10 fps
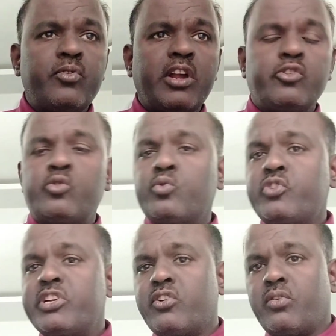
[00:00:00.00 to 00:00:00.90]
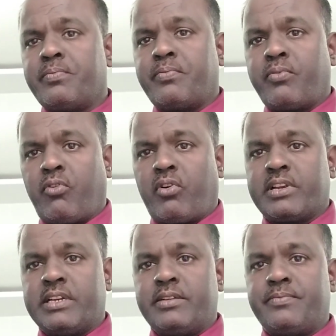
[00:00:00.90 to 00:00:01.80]
are using a
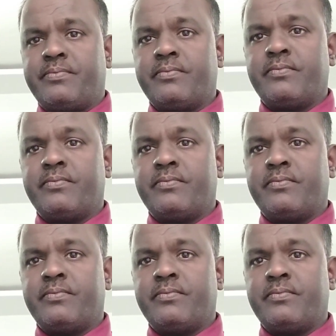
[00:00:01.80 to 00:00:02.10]
forklift